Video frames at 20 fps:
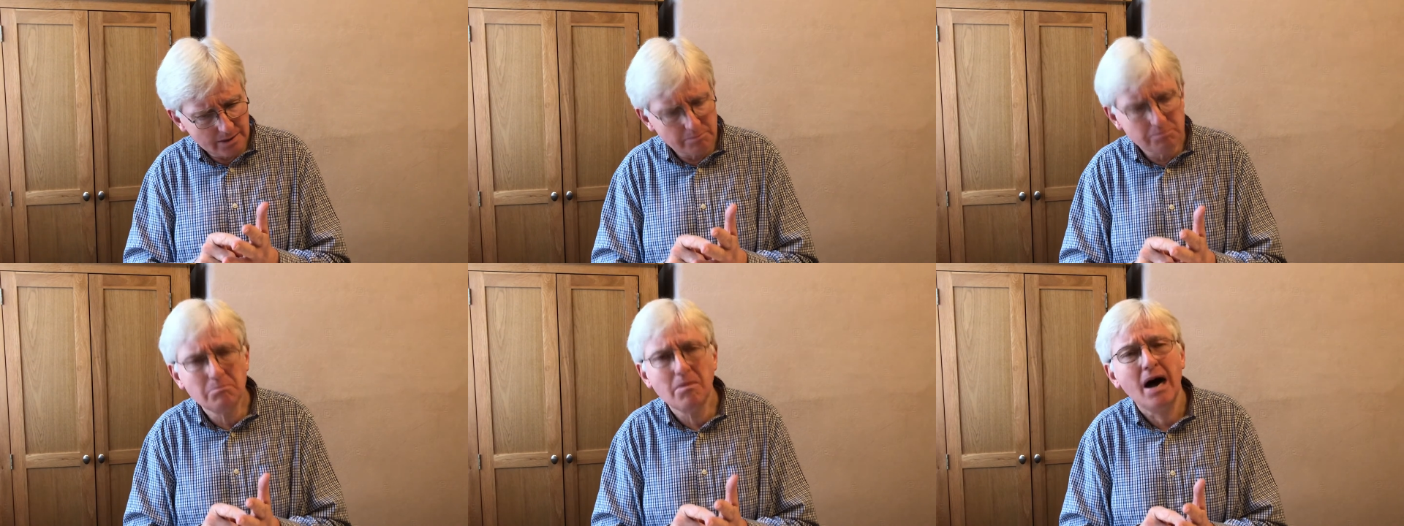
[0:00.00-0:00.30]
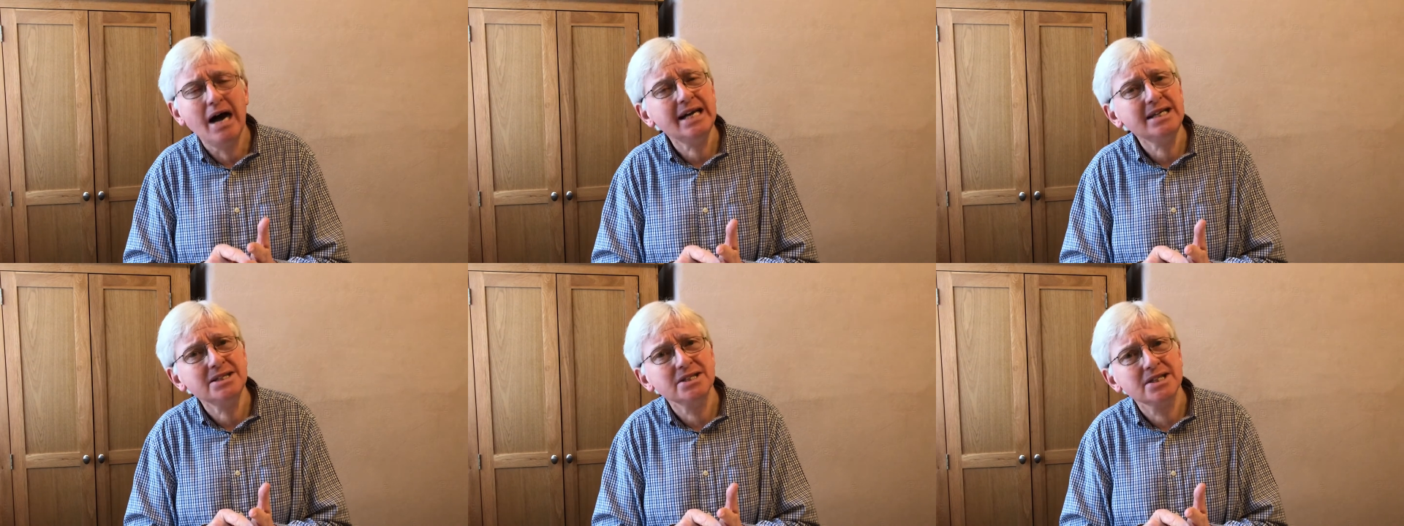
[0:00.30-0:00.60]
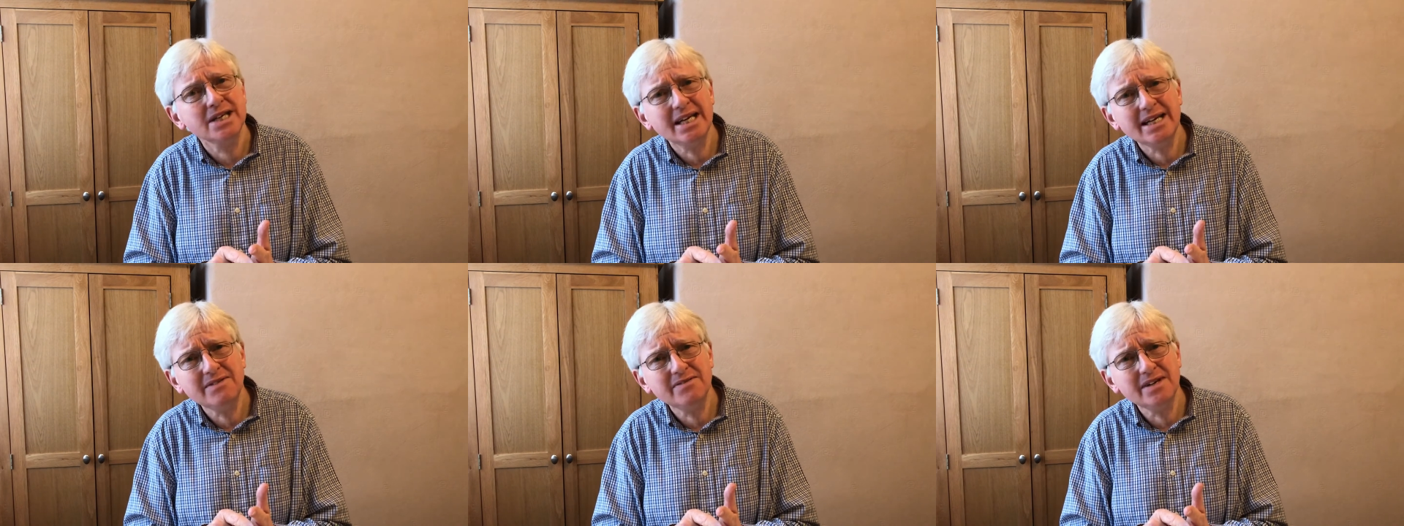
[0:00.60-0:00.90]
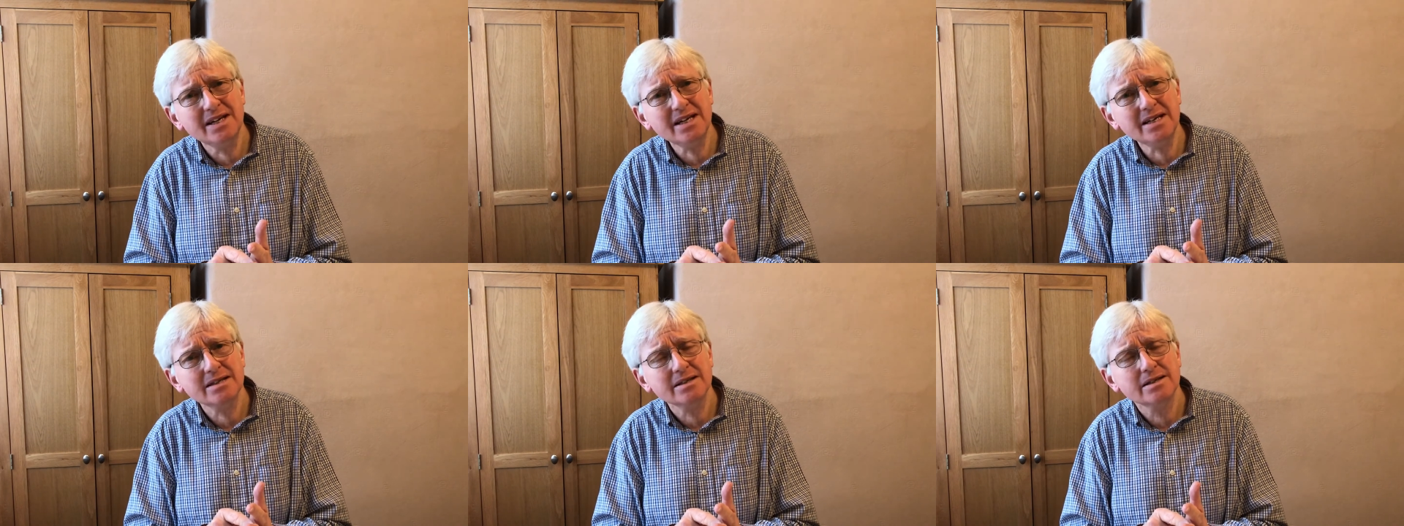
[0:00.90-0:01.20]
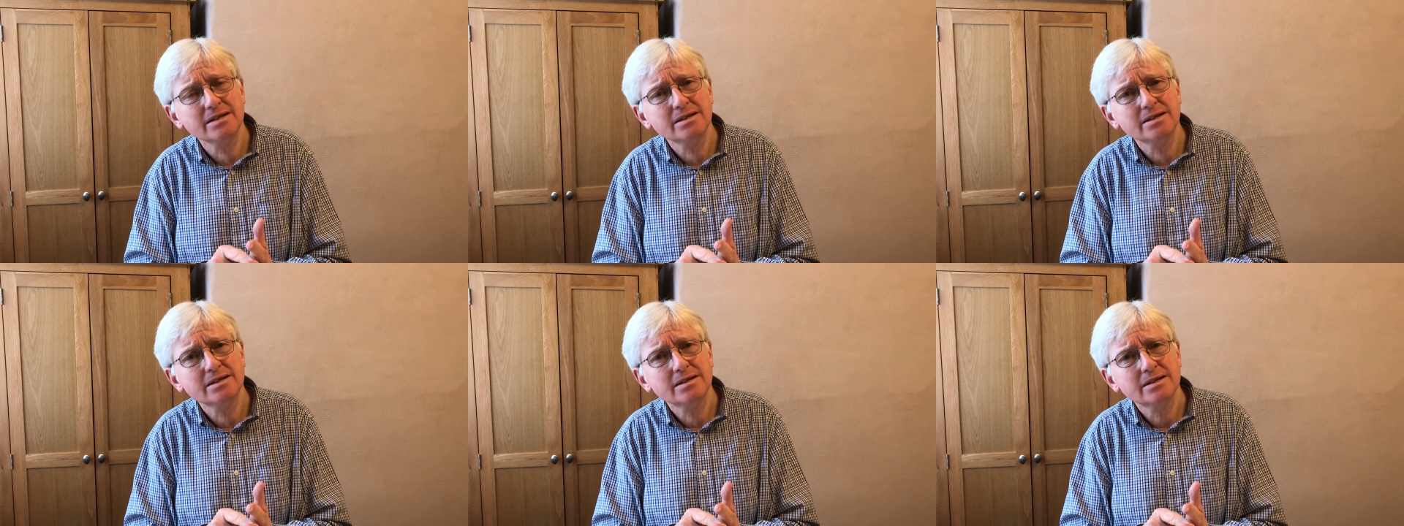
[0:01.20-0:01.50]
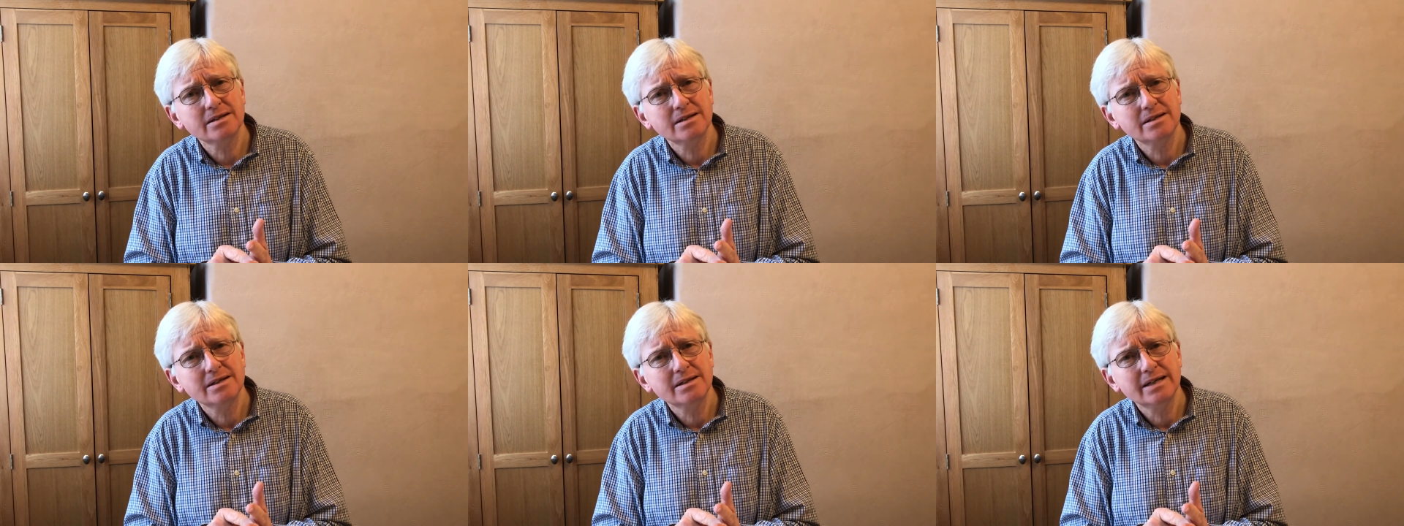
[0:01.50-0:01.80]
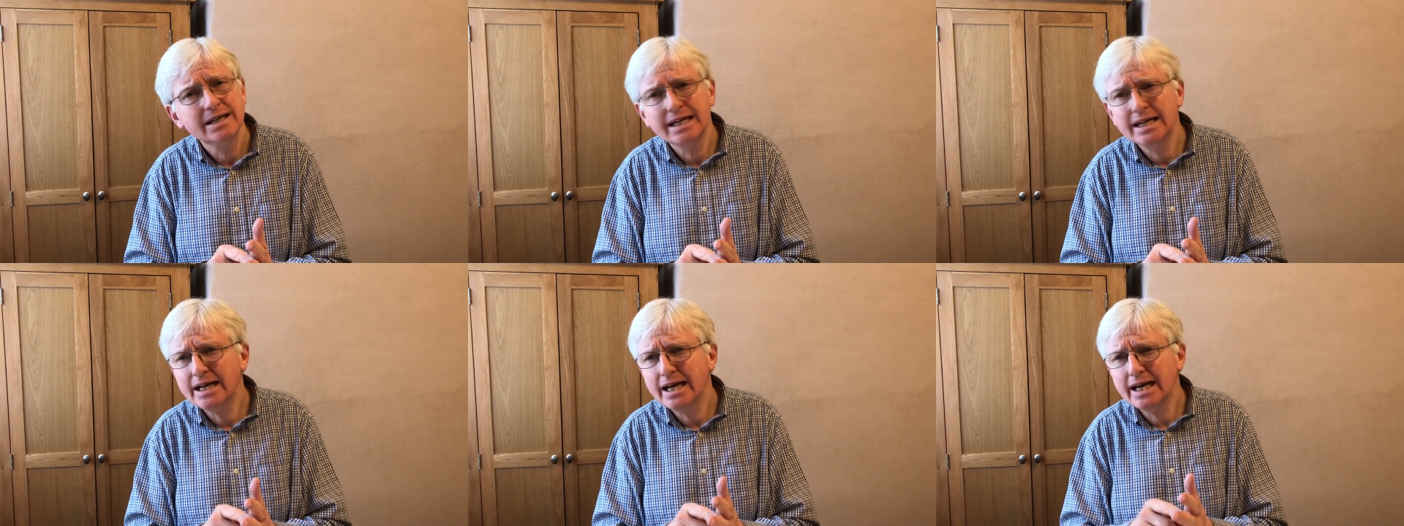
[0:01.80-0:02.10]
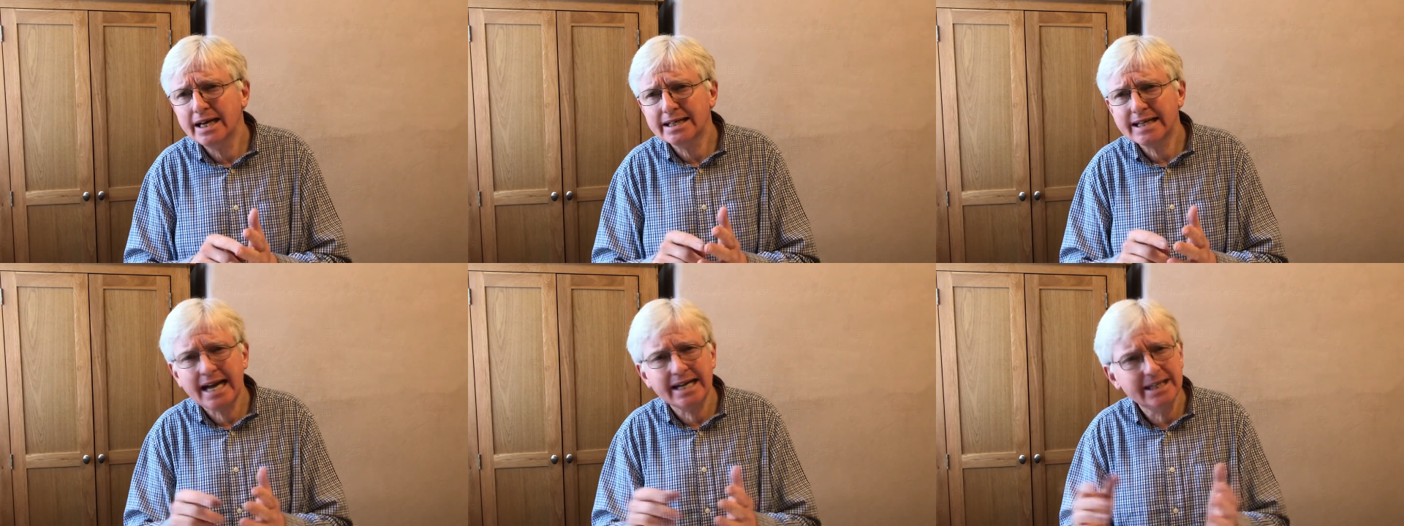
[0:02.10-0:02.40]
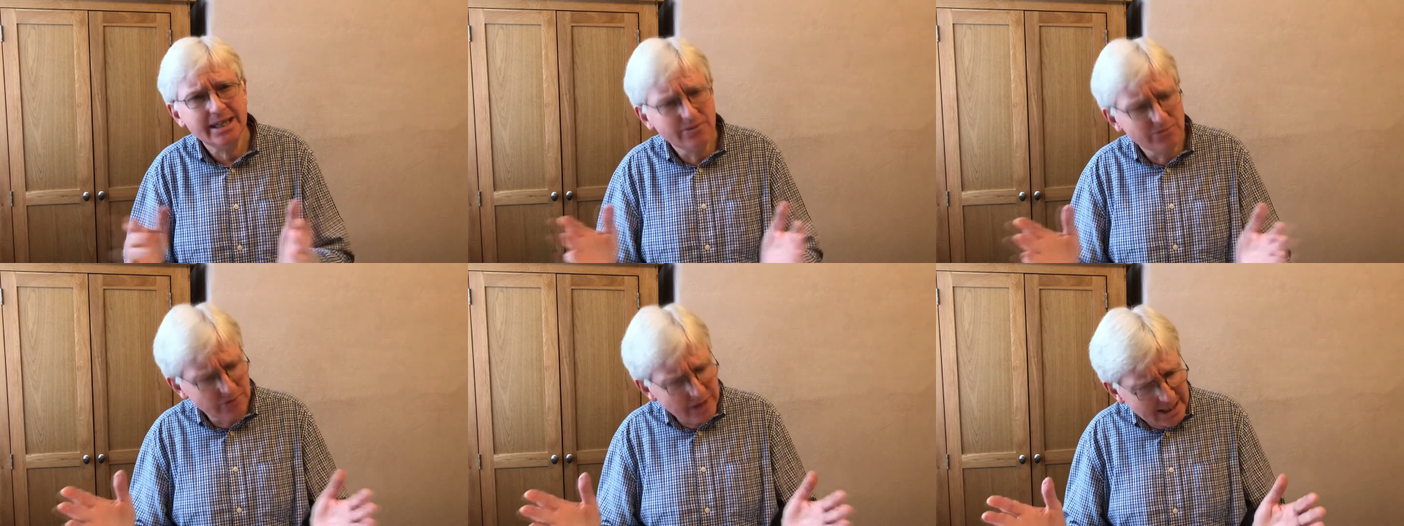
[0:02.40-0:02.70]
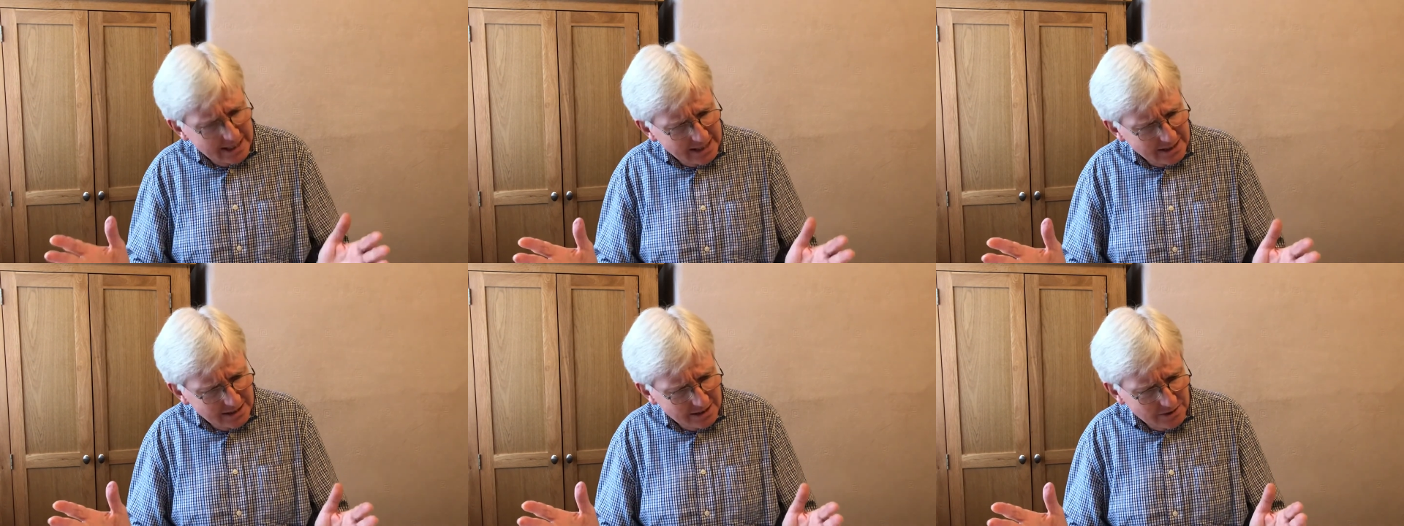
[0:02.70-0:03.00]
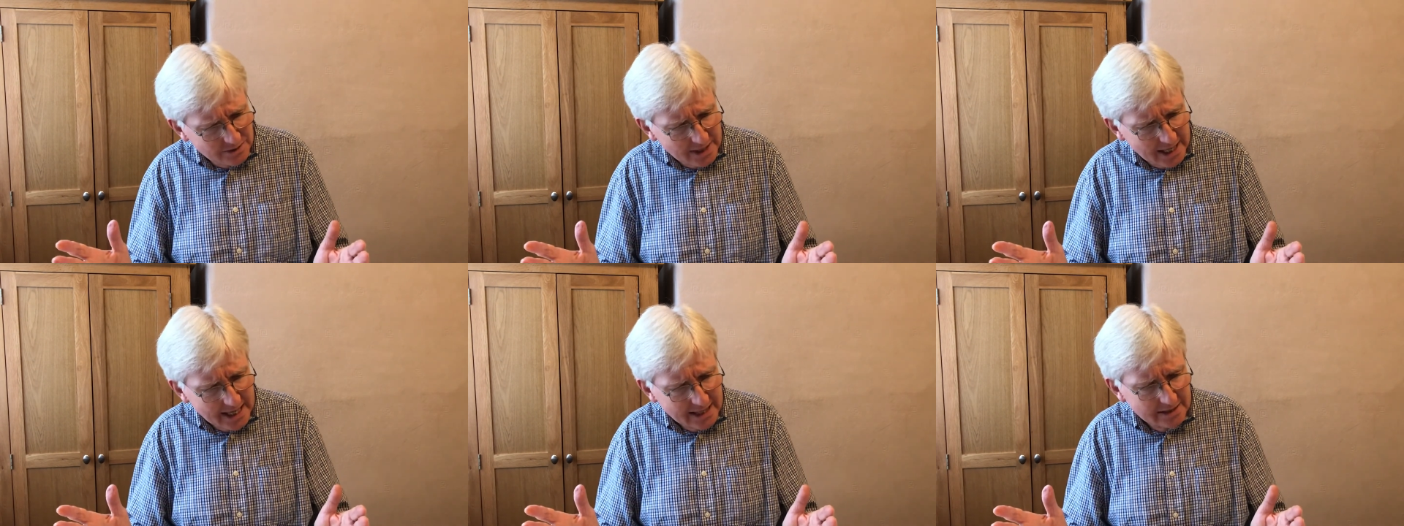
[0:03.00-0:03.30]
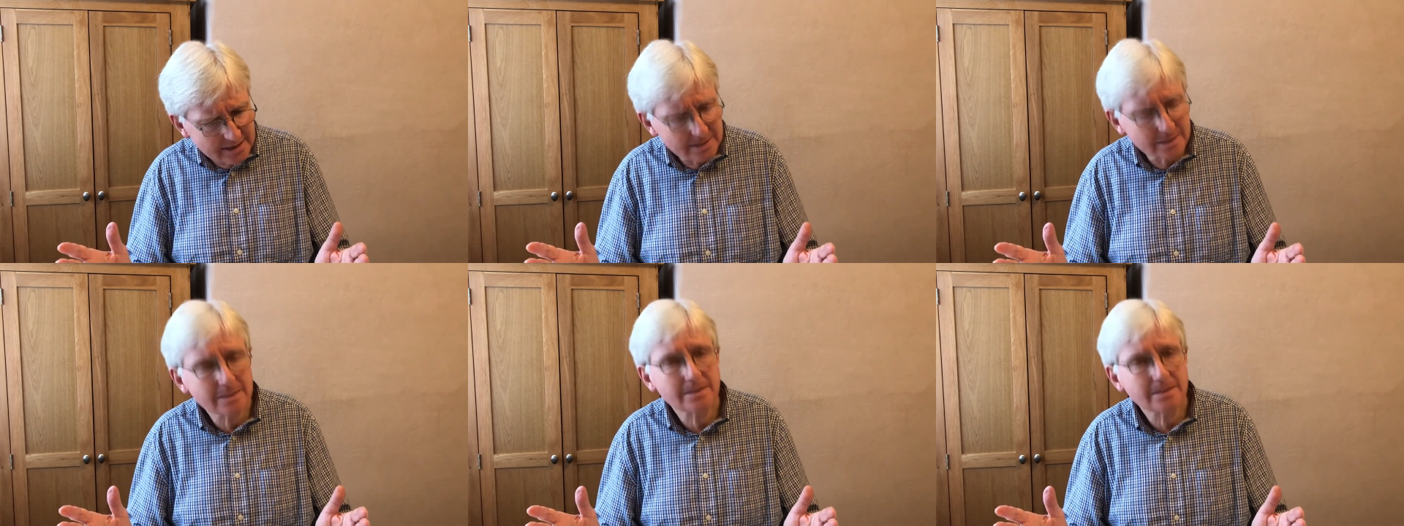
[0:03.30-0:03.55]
My saviour? Can he really do that?